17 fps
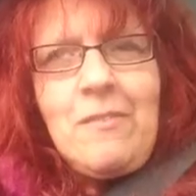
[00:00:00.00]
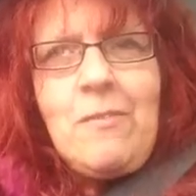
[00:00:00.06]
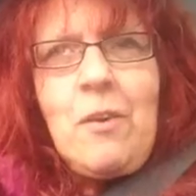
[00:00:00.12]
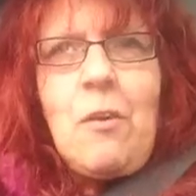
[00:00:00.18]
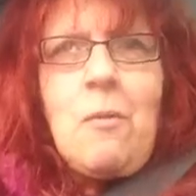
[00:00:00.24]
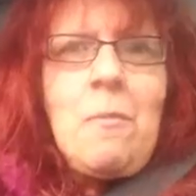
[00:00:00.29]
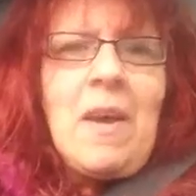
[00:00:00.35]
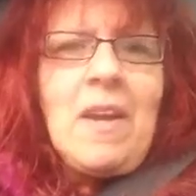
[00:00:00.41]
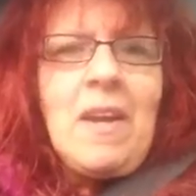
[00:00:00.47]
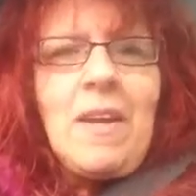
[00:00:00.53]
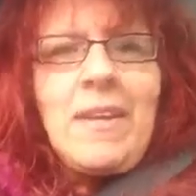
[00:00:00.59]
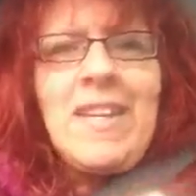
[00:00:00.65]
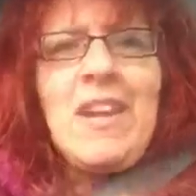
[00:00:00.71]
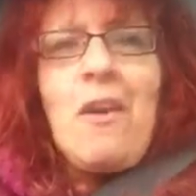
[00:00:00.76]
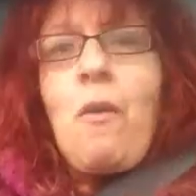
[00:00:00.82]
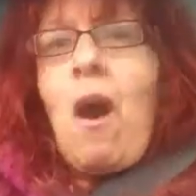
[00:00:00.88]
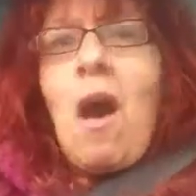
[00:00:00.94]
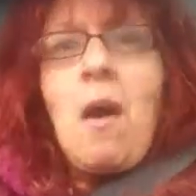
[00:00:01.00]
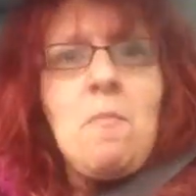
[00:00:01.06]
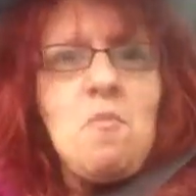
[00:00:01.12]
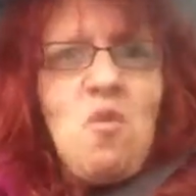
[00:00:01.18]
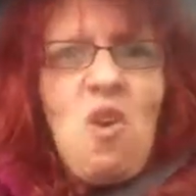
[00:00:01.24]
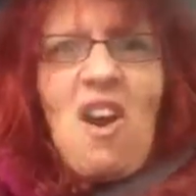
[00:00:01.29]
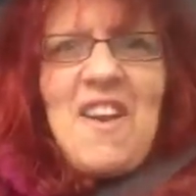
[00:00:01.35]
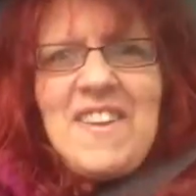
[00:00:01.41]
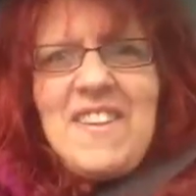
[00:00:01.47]
of, oh my, you know,
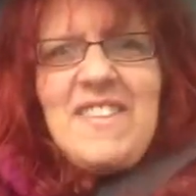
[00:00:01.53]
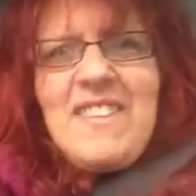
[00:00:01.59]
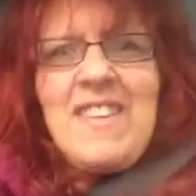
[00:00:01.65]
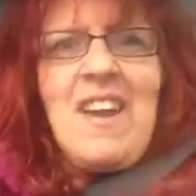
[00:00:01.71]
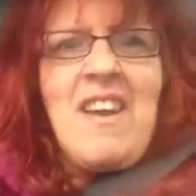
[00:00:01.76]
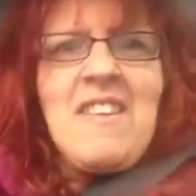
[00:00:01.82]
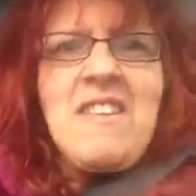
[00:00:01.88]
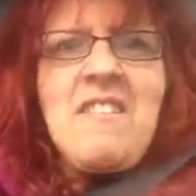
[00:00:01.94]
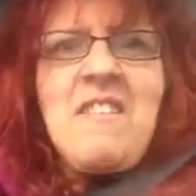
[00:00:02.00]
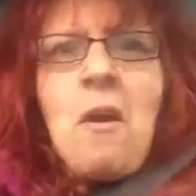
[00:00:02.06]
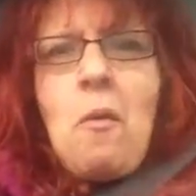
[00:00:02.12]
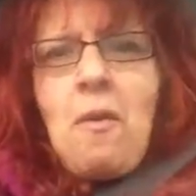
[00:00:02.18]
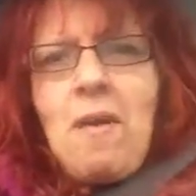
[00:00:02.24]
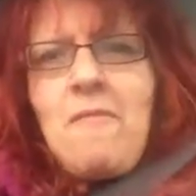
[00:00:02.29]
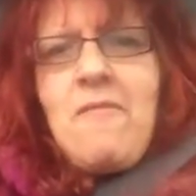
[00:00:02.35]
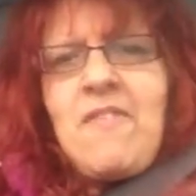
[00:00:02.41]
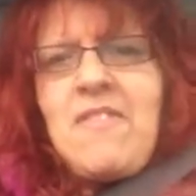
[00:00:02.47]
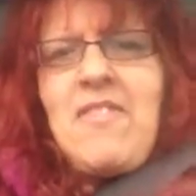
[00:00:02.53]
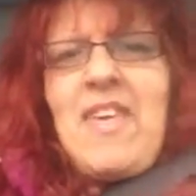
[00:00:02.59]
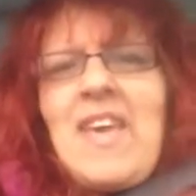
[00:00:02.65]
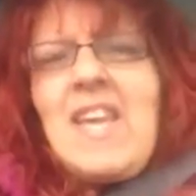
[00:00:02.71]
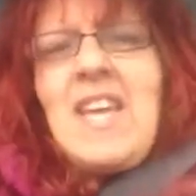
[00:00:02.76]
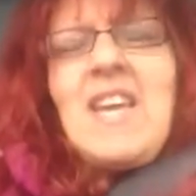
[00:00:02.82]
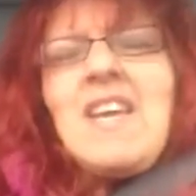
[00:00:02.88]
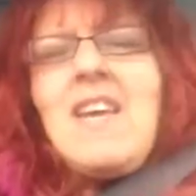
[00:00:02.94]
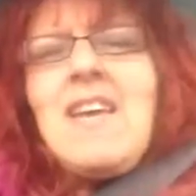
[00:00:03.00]
I'm right and I know
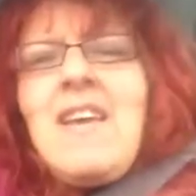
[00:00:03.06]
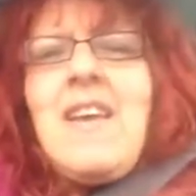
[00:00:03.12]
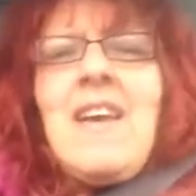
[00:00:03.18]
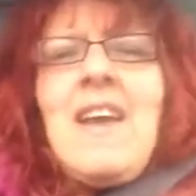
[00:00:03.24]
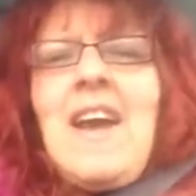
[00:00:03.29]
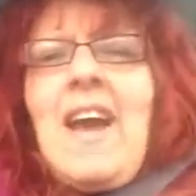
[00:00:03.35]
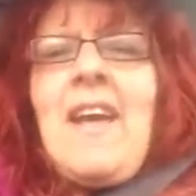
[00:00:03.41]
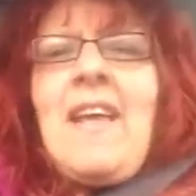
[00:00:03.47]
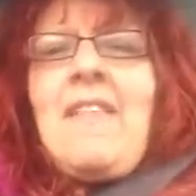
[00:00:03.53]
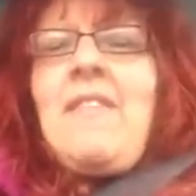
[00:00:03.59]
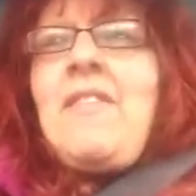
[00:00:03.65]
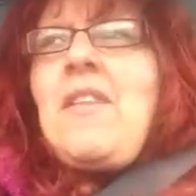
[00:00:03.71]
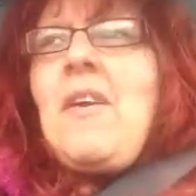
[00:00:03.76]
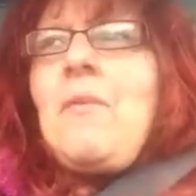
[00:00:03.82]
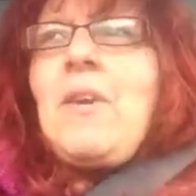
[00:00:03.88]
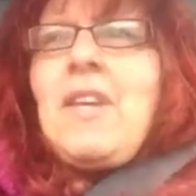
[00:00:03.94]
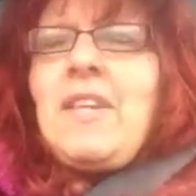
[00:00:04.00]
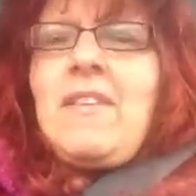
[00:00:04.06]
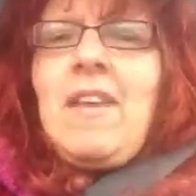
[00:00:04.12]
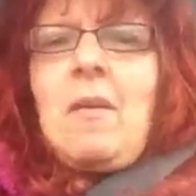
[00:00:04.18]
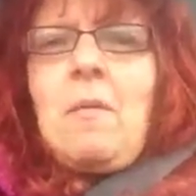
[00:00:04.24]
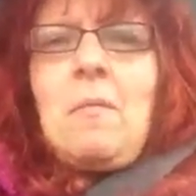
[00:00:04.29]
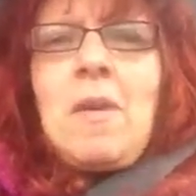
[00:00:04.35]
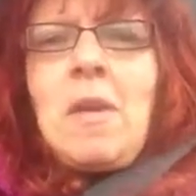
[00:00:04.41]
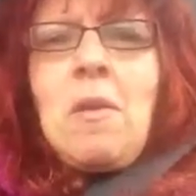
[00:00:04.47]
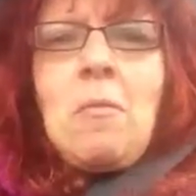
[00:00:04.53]
everything and no one can
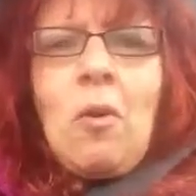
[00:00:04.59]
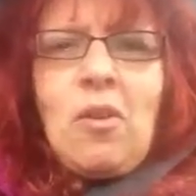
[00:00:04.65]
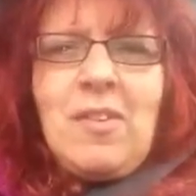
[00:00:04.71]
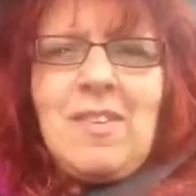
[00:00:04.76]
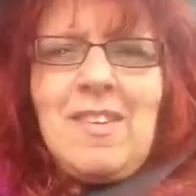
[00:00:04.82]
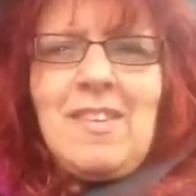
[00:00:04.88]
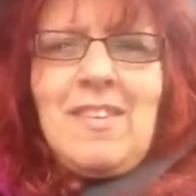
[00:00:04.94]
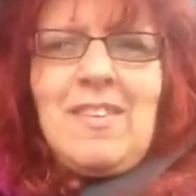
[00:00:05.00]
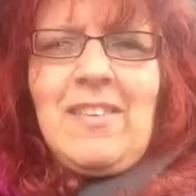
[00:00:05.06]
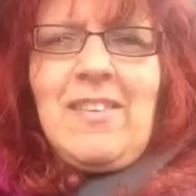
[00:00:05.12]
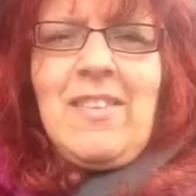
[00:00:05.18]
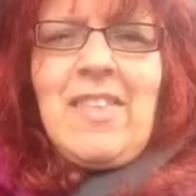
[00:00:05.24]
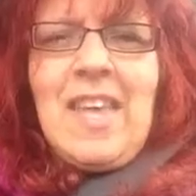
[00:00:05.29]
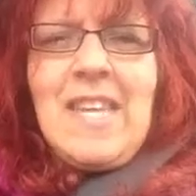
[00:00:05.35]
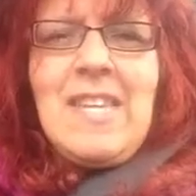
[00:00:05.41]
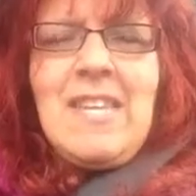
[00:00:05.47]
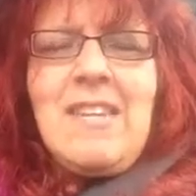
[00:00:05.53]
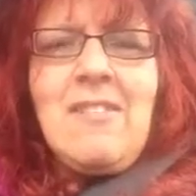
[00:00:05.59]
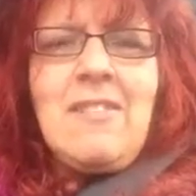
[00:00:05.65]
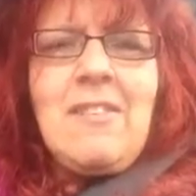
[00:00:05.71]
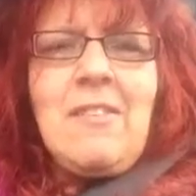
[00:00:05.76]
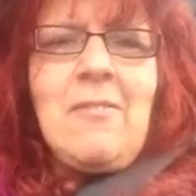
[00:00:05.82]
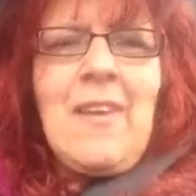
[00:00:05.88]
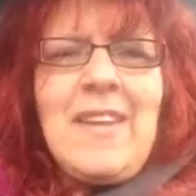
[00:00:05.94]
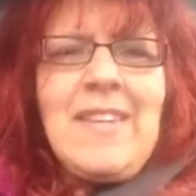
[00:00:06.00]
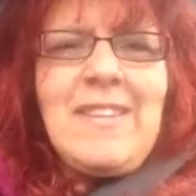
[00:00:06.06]
tell me what to do, then you're
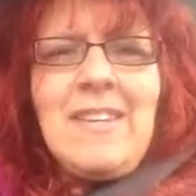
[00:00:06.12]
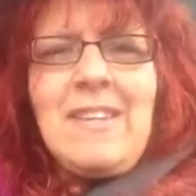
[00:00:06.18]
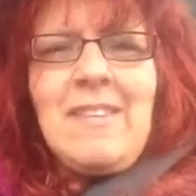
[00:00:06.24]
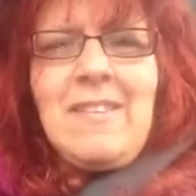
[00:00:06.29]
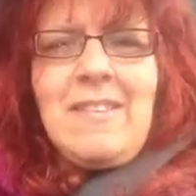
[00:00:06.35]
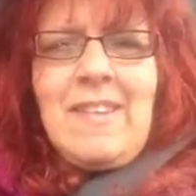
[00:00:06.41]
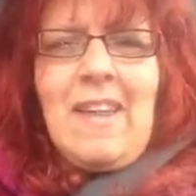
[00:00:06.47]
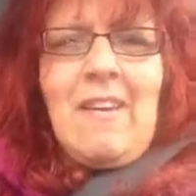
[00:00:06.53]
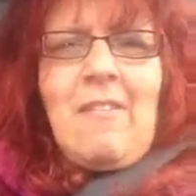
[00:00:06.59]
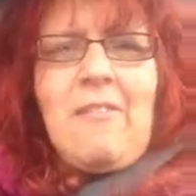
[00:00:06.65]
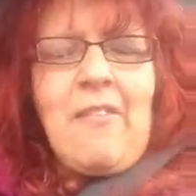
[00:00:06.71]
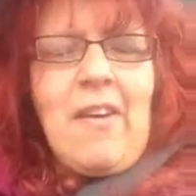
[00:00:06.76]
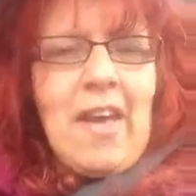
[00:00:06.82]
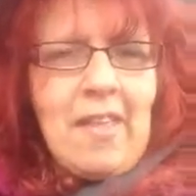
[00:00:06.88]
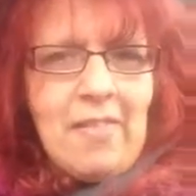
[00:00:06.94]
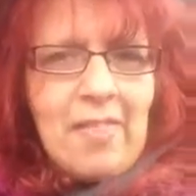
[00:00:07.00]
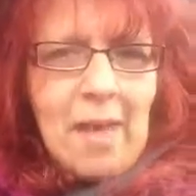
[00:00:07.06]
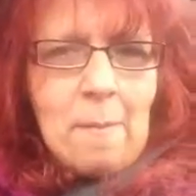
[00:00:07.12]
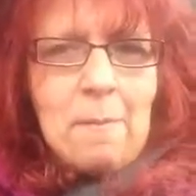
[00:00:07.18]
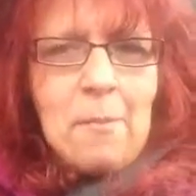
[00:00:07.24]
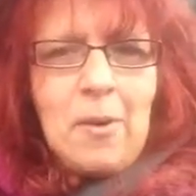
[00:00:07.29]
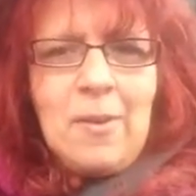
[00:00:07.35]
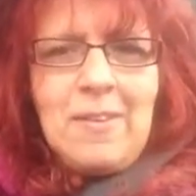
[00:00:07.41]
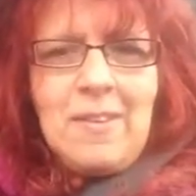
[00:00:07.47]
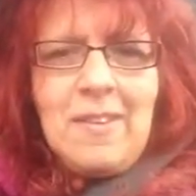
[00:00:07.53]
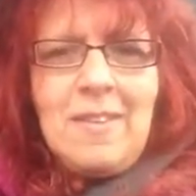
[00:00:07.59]
defending yourself and that
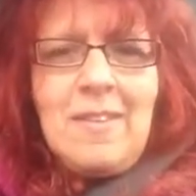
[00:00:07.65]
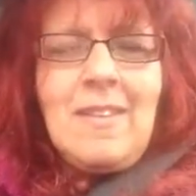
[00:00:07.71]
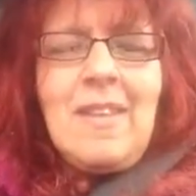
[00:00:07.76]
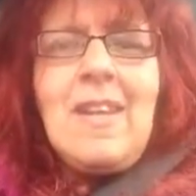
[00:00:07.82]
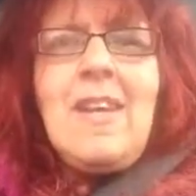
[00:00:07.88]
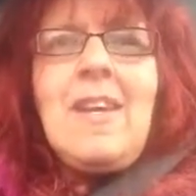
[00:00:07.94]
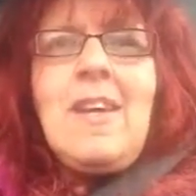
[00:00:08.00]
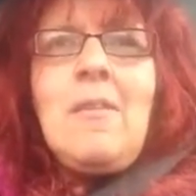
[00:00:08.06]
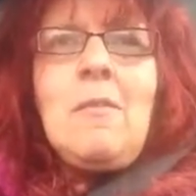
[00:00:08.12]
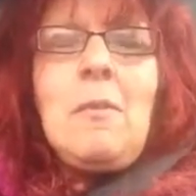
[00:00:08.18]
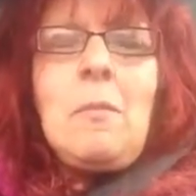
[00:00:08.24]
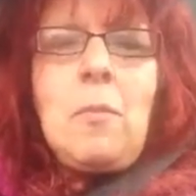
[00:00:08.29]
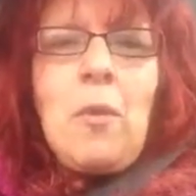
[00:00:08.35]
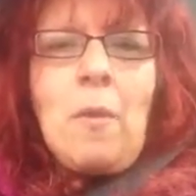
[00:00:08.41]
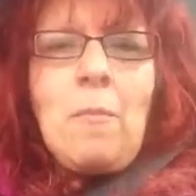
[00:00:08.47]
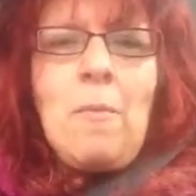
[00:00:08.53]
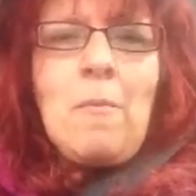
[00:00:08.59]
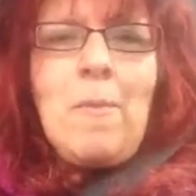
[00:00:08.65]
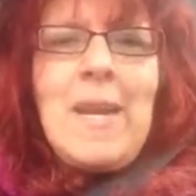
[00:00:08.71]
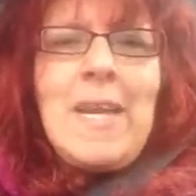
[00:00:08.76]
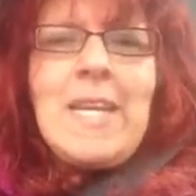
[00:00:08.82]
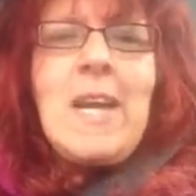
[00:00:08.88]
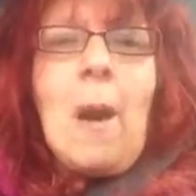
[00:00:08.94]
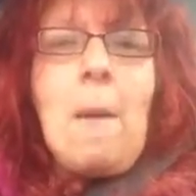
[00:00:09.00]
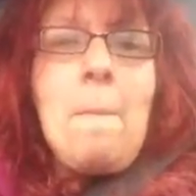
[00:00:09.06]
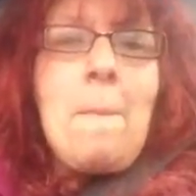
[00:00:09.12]
person will probably
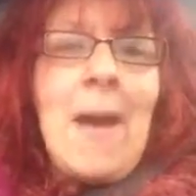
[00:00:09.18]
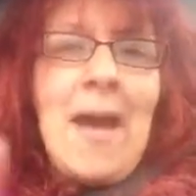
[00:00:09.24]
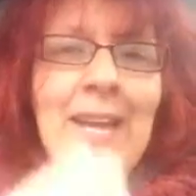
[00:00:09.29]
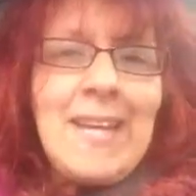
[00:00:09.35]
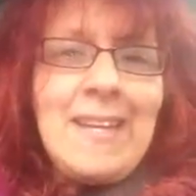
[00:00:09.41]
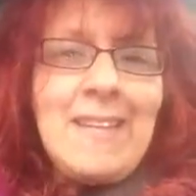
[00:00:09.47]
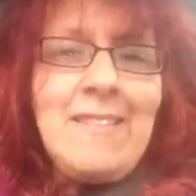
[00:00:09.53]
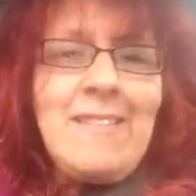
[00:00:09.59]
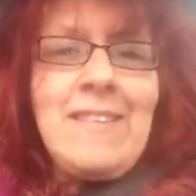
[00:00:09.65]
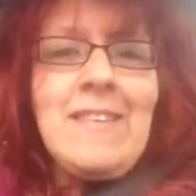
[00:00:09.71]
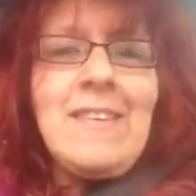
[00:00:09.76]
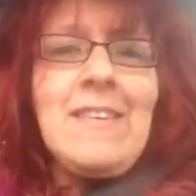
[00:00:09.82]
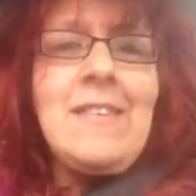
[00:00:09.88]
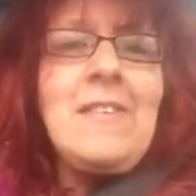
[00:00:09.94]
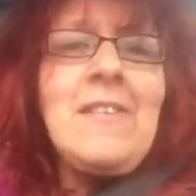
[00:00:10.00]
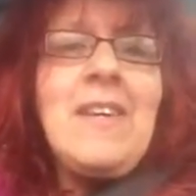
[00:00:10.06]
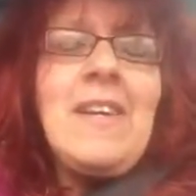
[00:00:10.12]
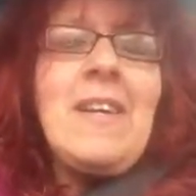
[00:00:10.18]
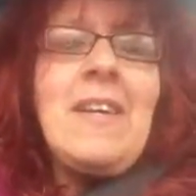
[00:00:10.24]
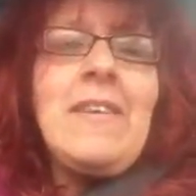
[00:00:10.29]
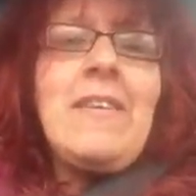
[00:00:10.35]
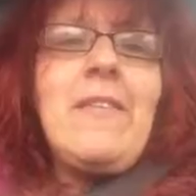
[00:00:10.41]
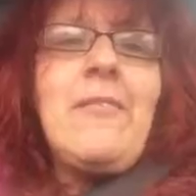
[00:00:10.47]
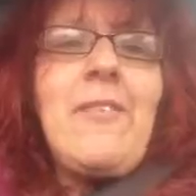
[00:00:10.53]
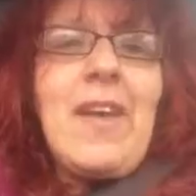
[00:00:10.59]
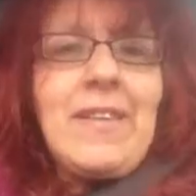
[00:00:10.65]
come back at you
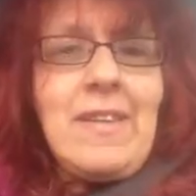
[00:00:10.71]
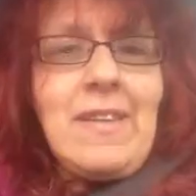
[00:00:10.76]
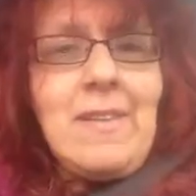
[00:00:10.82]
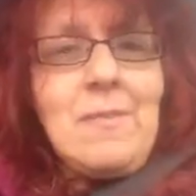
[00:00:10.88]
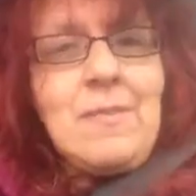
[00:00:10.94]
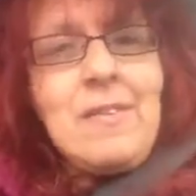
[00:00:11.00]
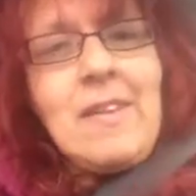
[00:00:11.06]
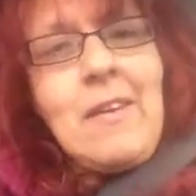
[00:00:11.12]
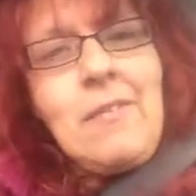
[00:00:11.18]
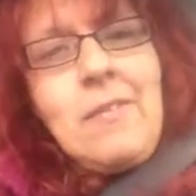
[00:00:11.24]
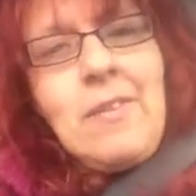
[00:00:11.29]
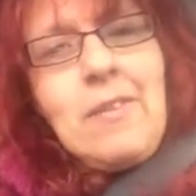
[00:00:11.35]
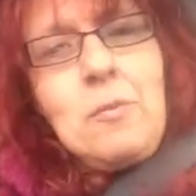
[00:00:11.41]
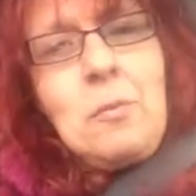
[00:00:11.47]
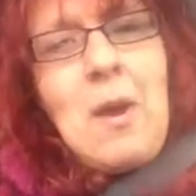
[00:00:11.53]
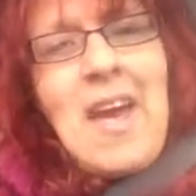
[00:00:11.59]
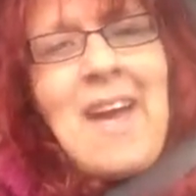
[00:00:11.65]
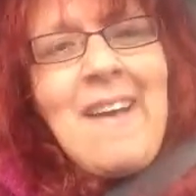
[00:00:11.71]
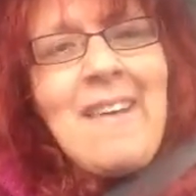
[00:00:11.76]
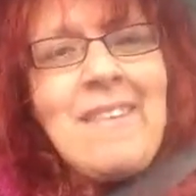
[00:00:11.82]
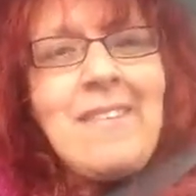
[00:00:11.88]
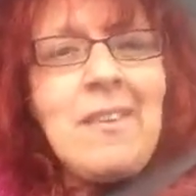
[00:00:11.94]
defending themselves as well.